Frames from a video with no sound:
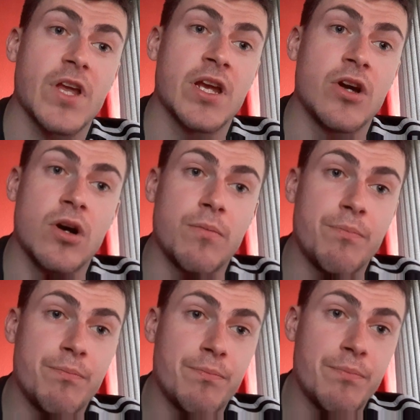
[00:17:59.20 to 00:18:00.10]
You know,
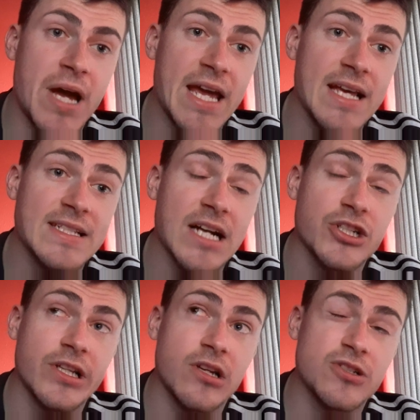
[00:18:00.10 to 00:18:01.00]
Bailly's
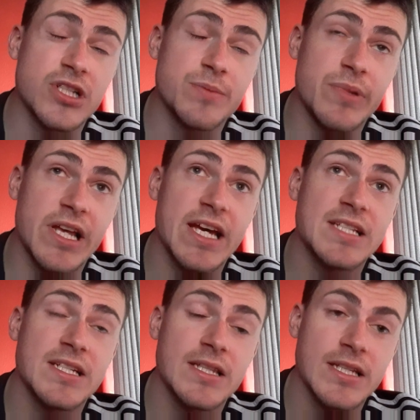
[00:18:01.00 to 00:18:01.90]
actually lost his
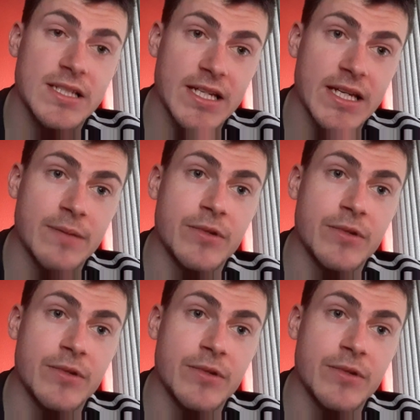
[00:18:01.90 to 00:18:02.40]
place in the team,